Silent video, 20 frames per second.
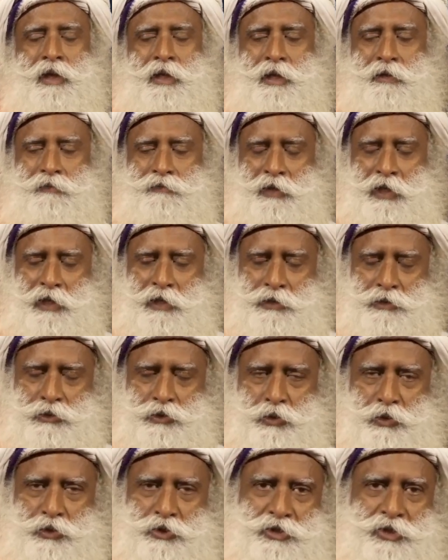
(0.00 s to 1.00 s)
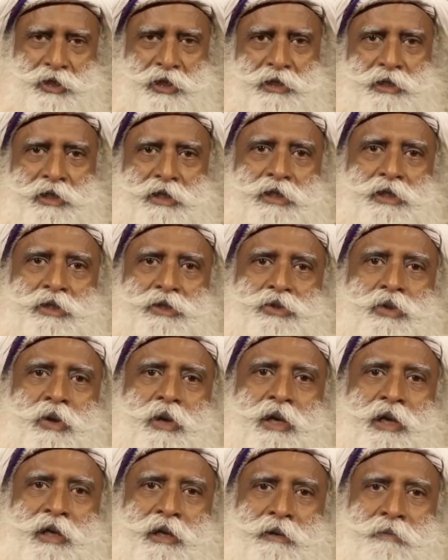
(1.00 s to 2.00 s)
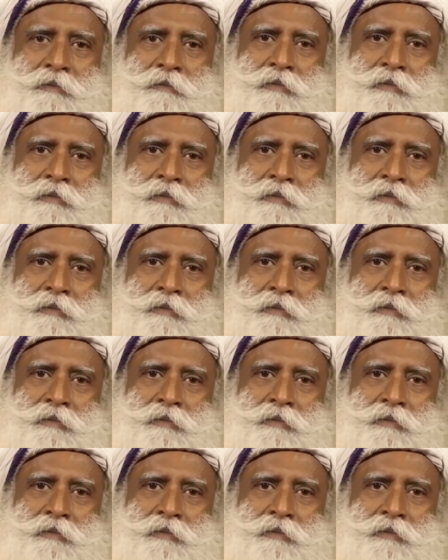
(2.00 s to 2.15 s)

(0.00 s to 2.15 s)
If there is no strength in the soil,